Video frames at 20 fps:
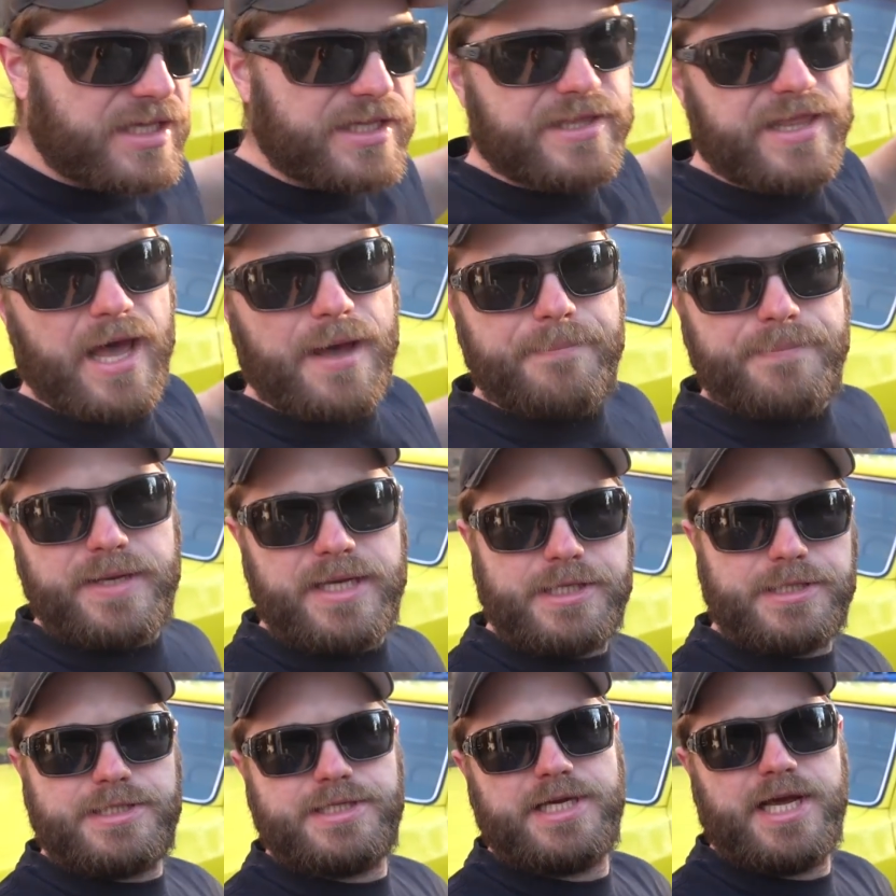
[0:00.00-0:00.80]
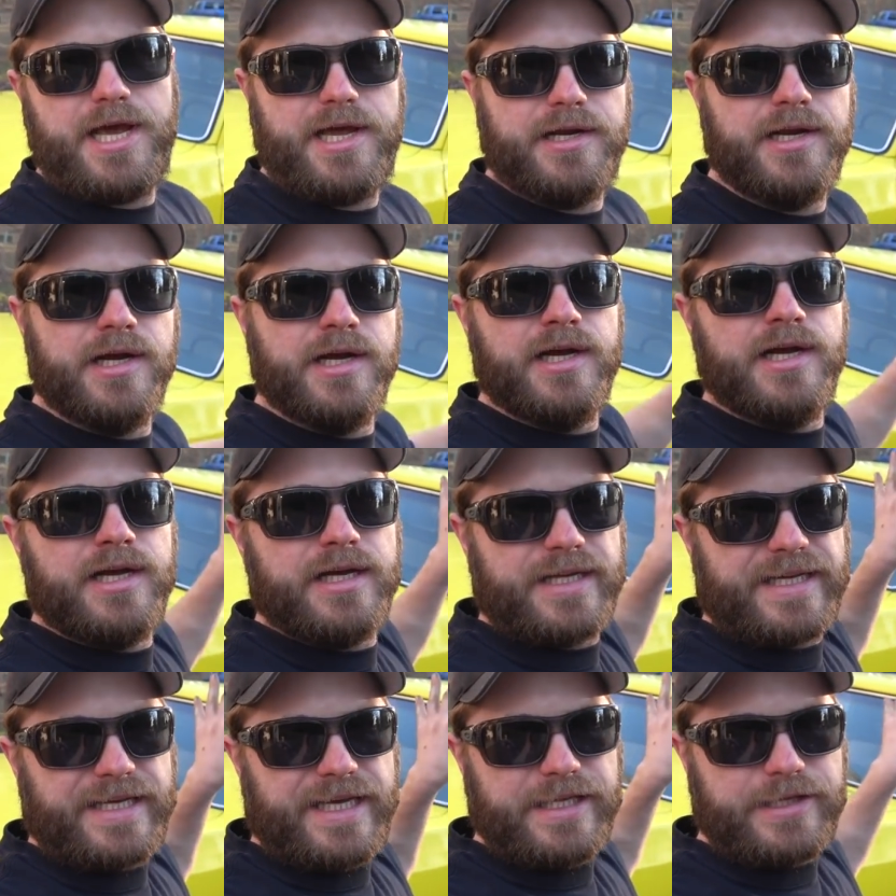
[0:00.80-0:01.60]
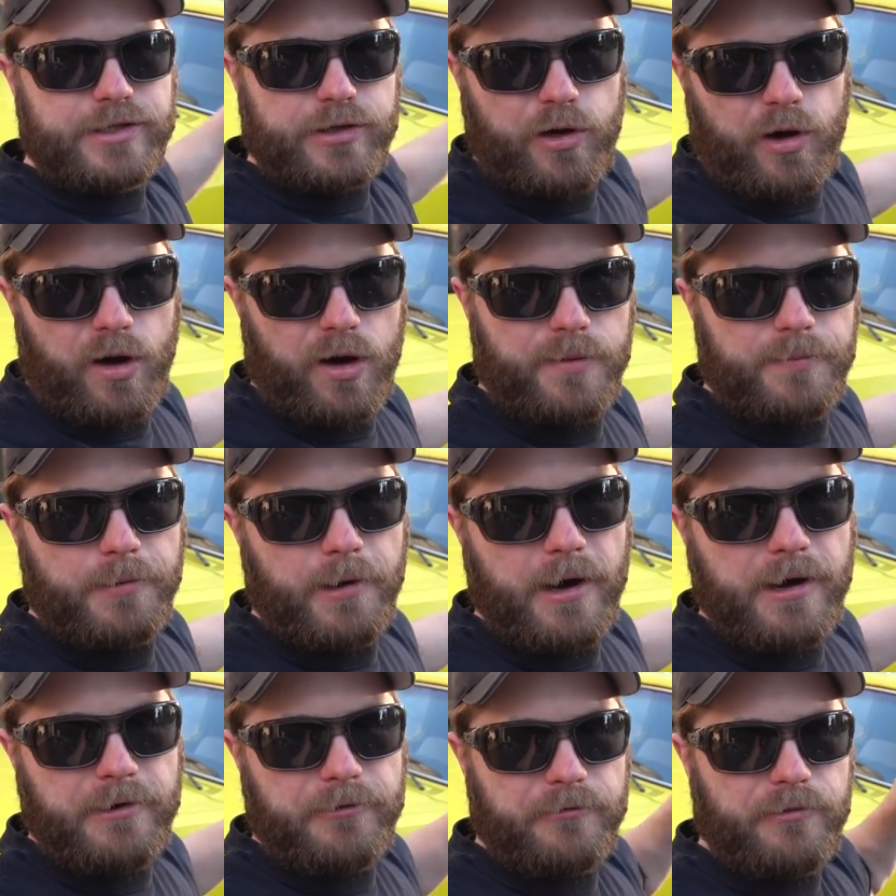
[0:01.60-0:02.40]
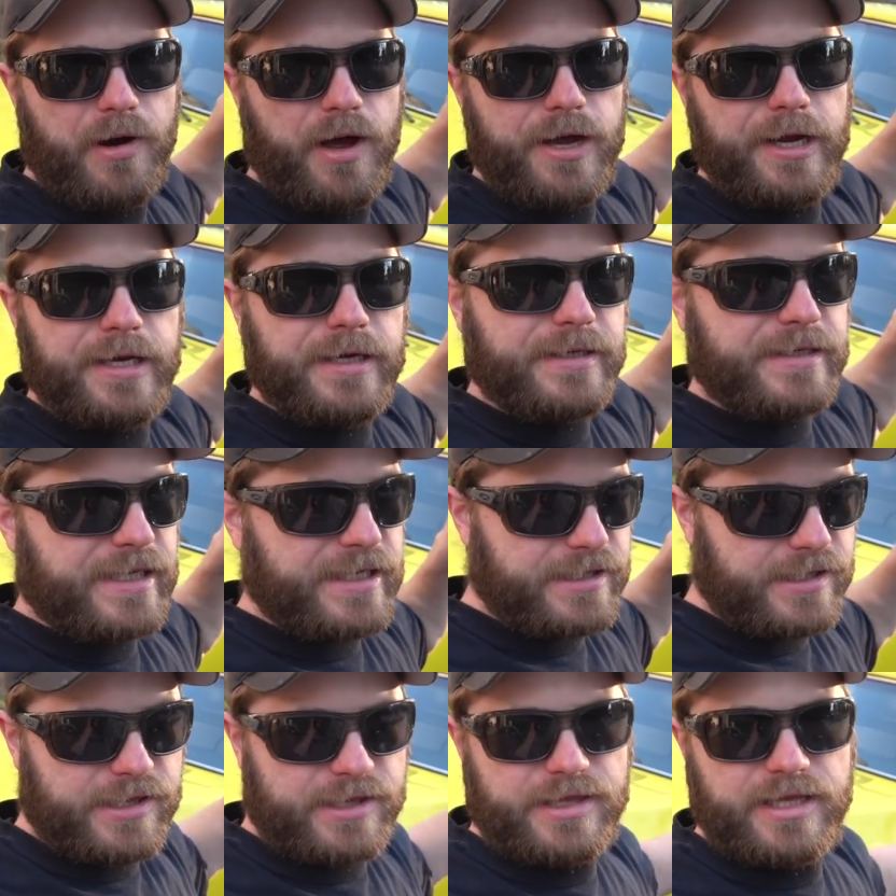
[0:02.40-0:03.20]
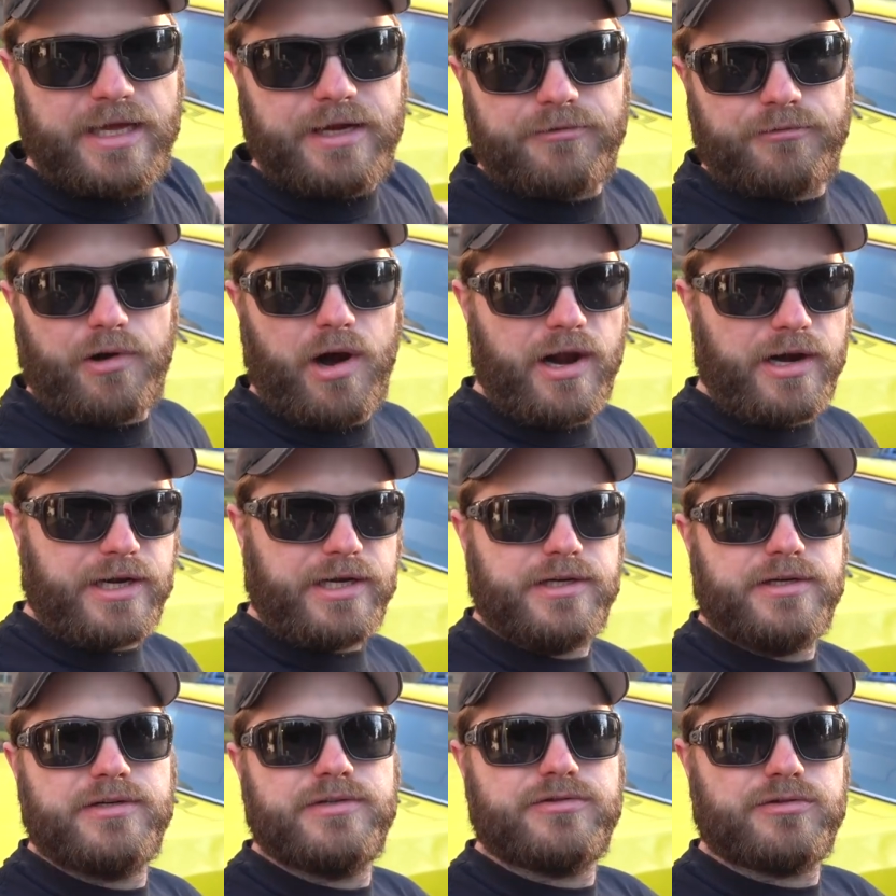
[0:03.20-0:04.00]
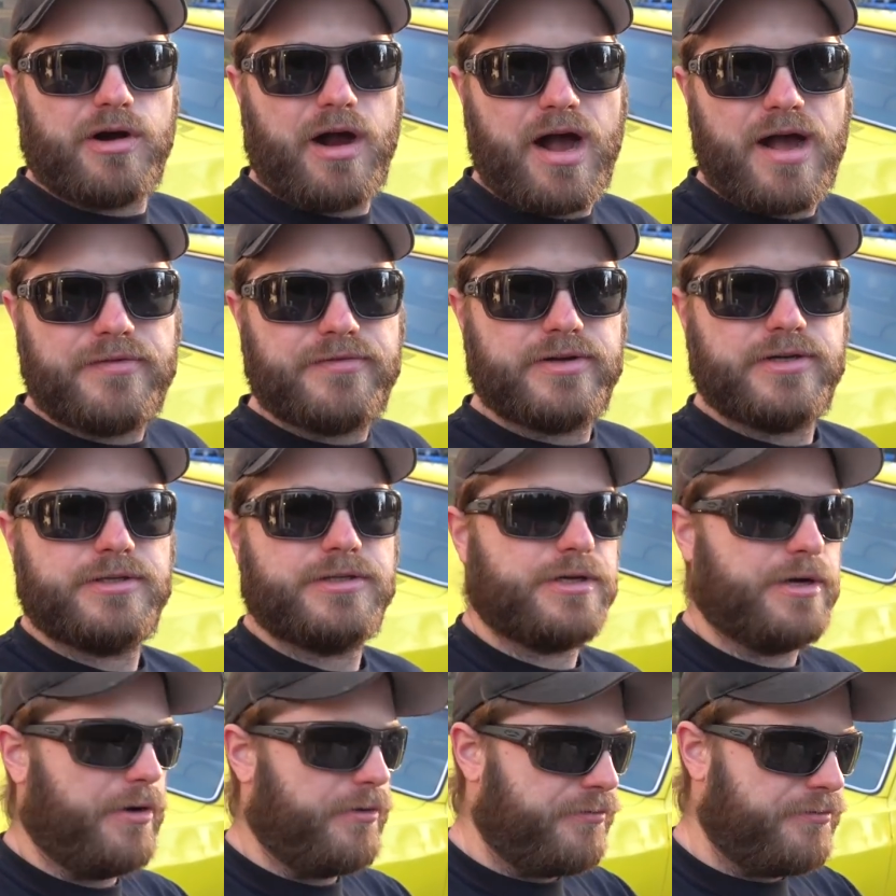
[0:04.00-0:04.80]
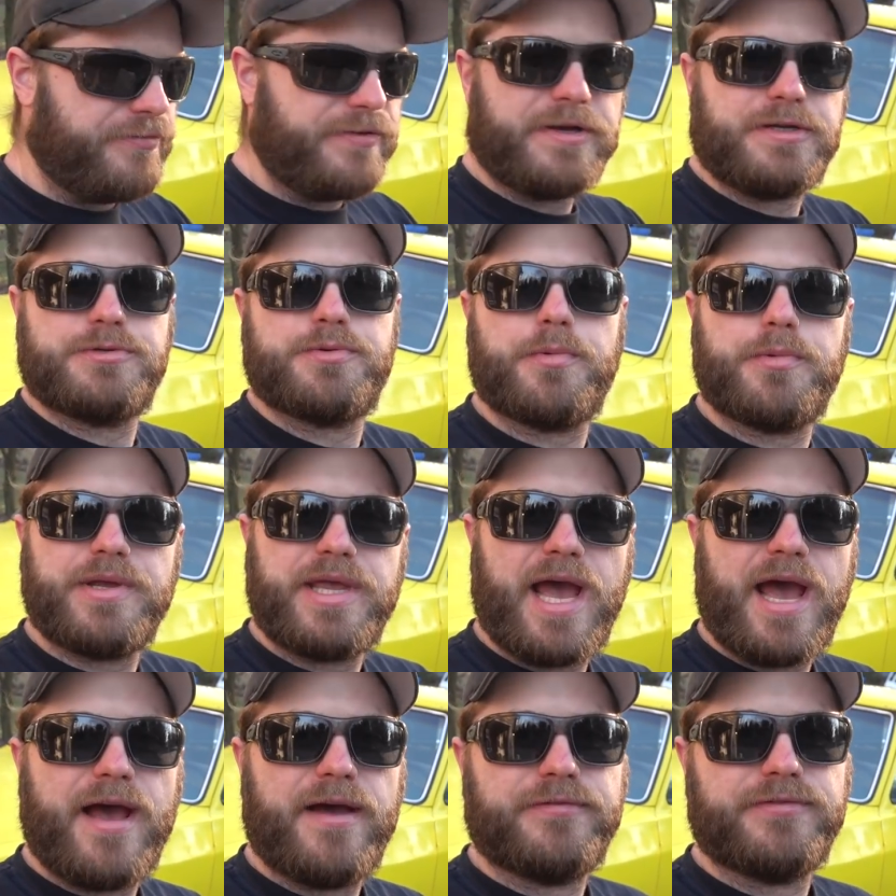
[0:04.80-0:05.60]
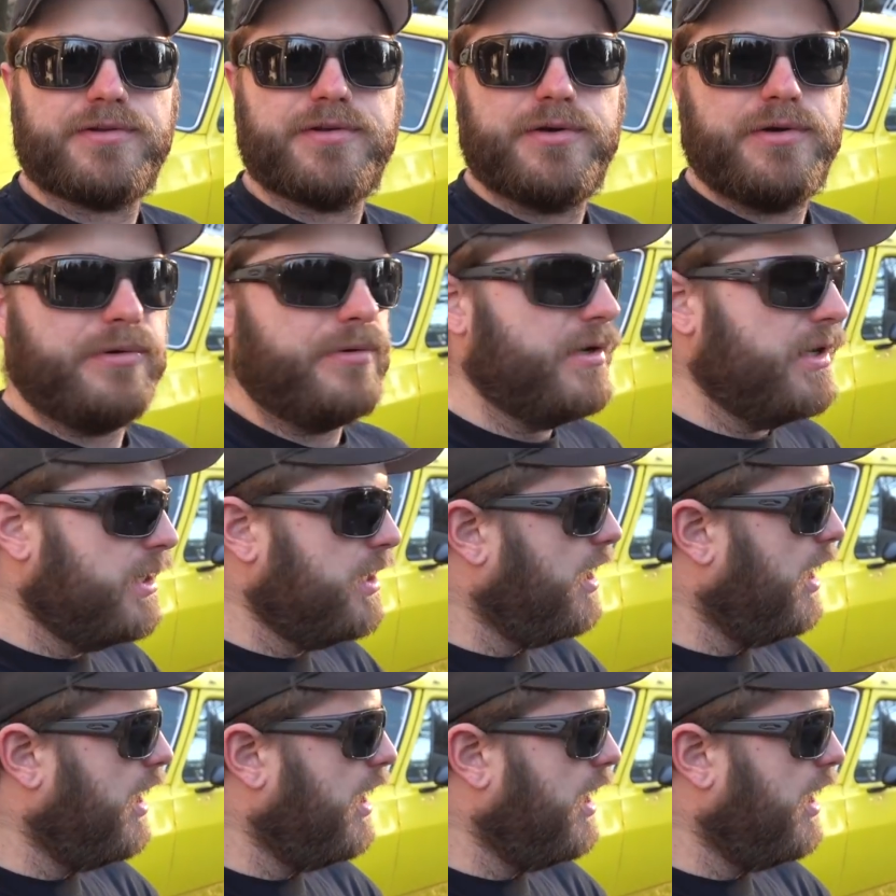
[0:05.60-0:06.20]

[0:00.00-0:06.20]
that being said, get the carburetor right, get the thing running, driving, you know, fix what we have to.